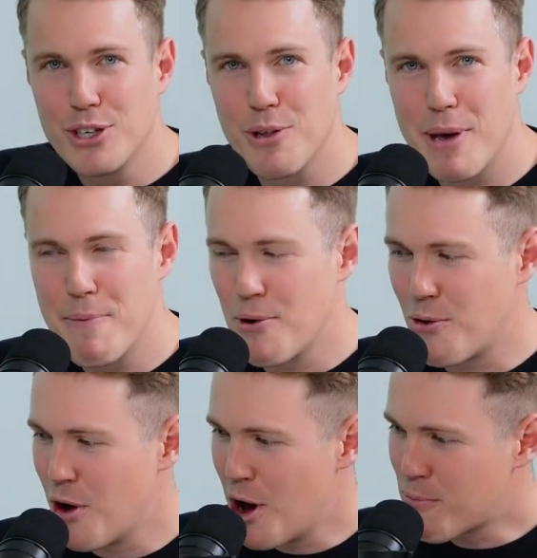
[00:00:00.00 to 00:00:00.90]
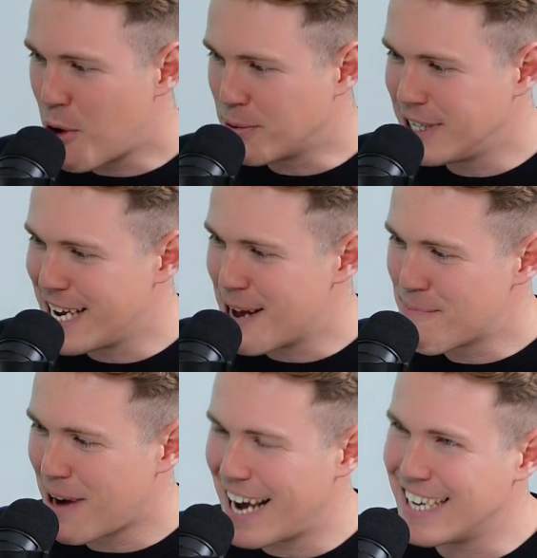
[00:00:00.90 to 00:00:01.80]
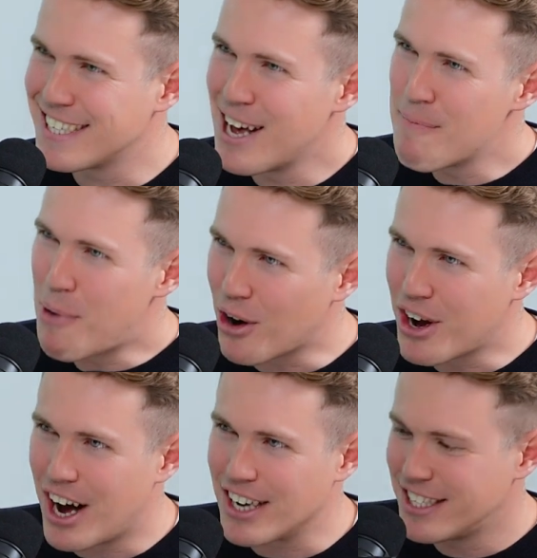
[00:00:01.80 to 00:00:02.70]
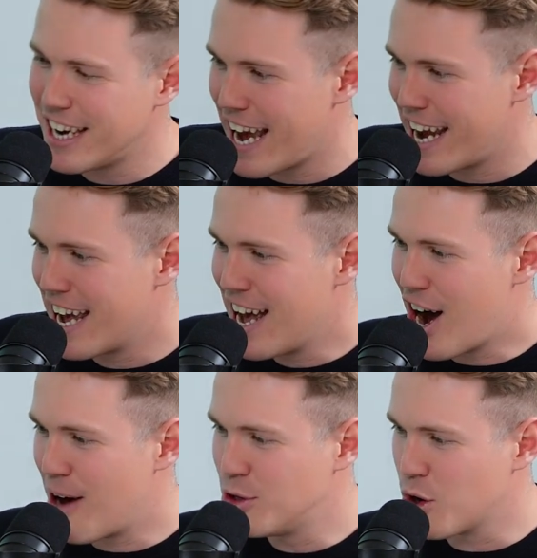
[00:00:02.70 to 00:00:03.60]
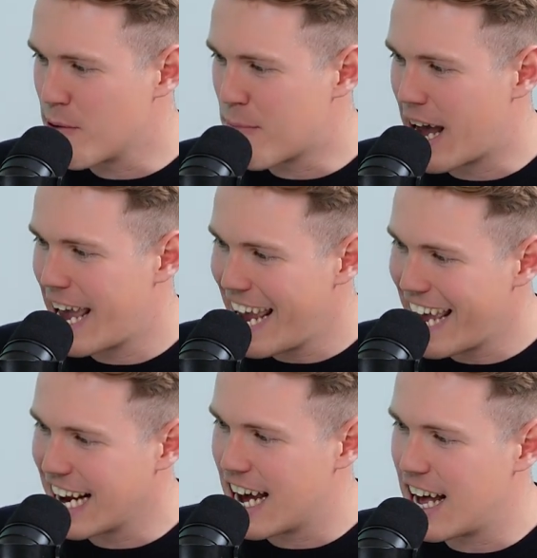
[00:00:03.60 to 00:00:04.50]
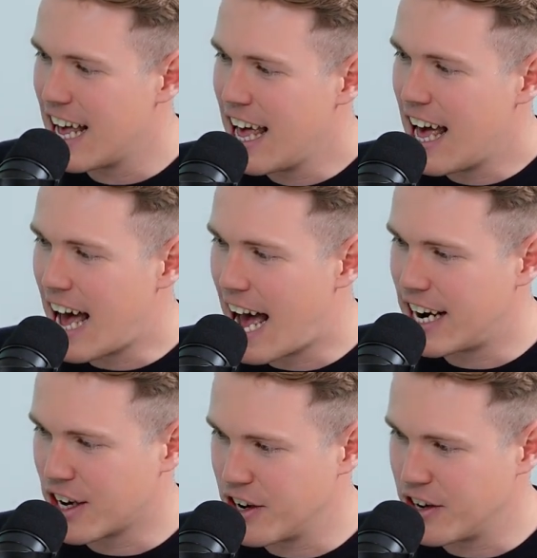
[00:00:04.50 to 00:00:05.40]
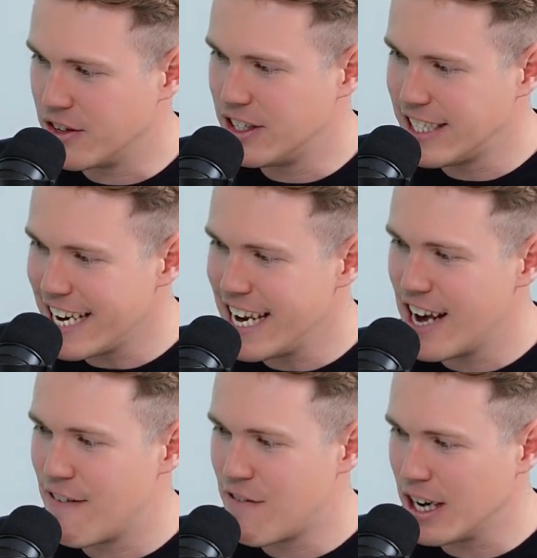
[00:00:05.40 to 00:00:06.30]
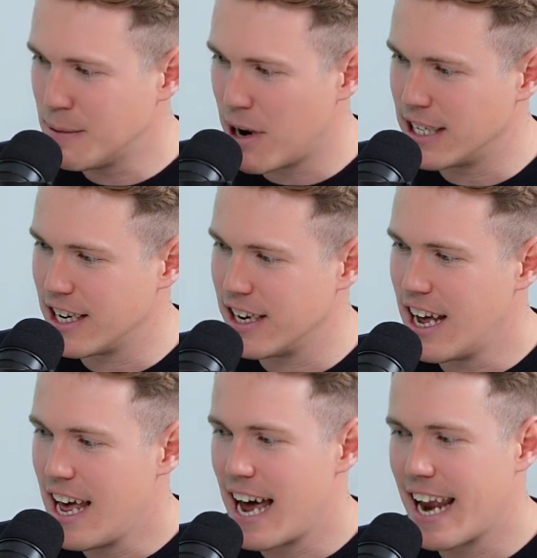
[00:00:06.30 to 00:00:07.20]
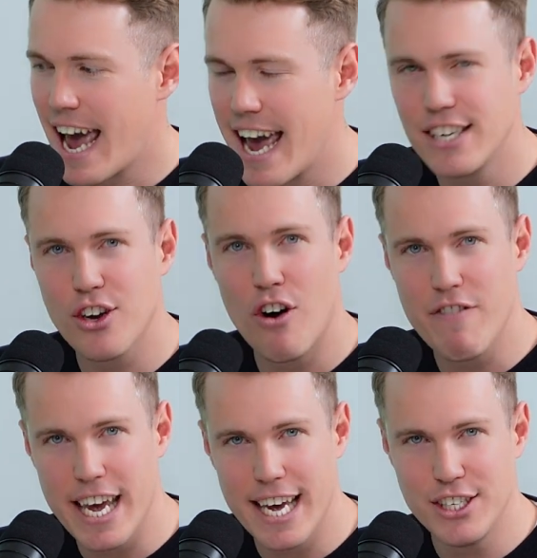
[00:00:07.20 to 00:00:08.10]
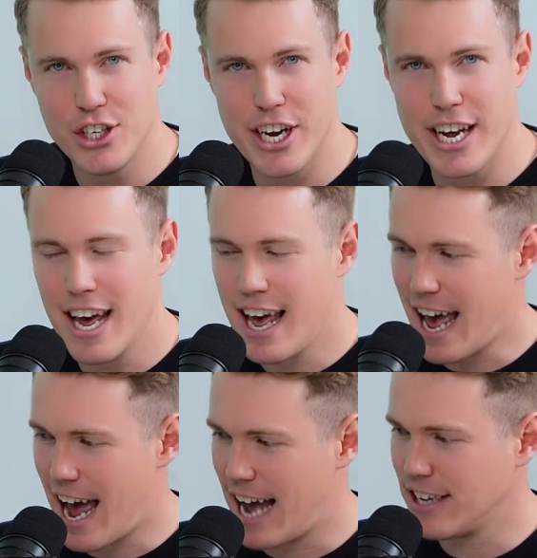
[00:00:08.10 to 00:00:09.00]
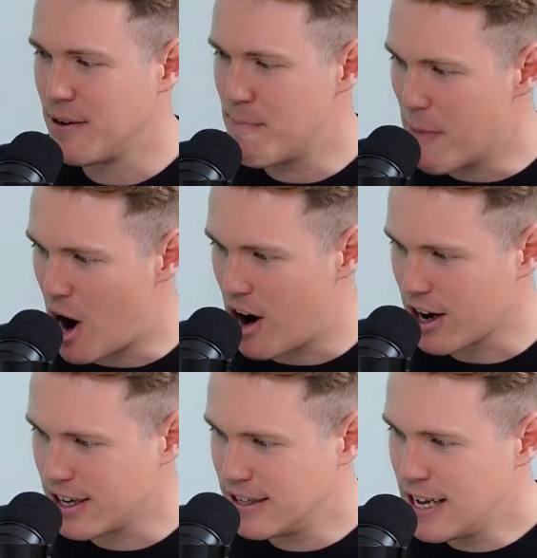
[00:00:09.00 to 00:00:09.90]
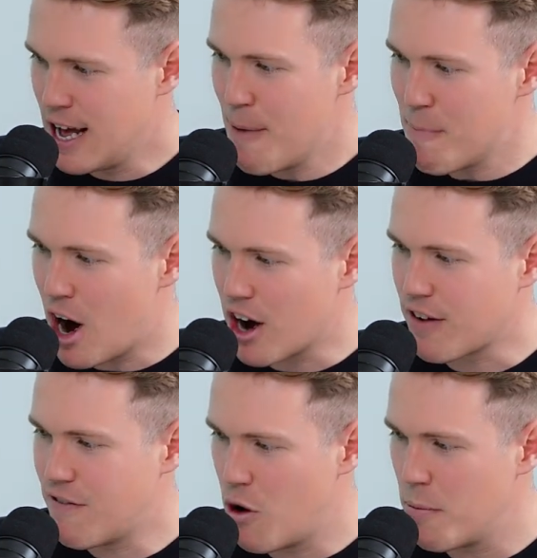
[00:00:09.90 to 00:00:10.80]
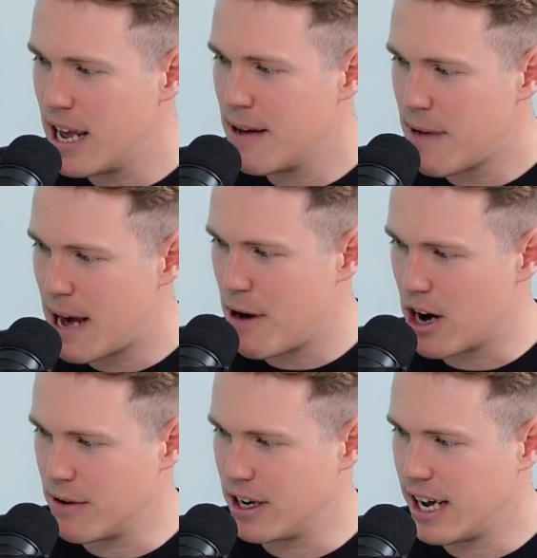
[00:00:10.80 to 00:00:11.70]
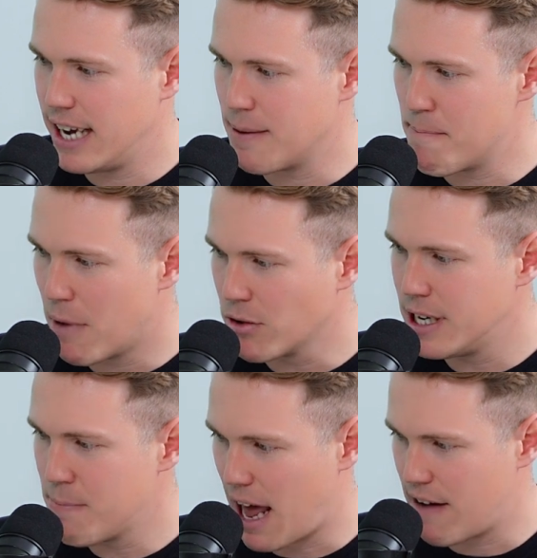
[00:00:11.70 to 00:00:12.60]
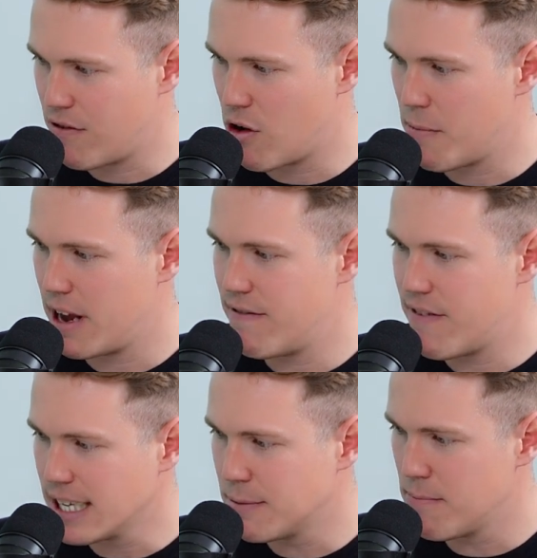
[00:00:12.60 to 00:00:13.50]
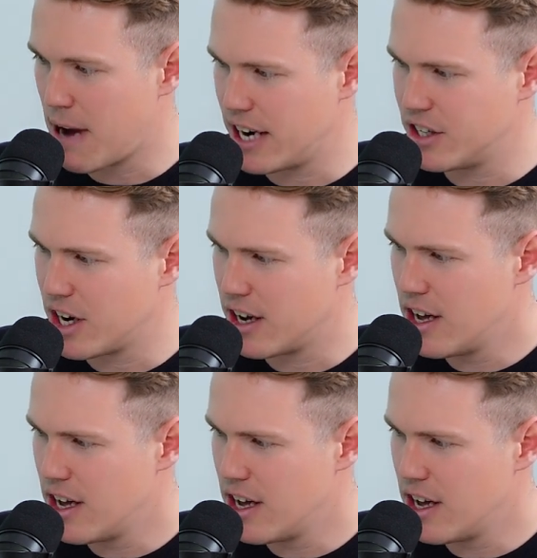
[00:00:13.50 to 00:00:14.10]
to the People, Property, Place podcast. Today, I'm joined by Inga Ahaneku, Senior Vice President and Head of ESG at Mark. Mark, formerly Meyer Bergman, is a multi-platform investment manager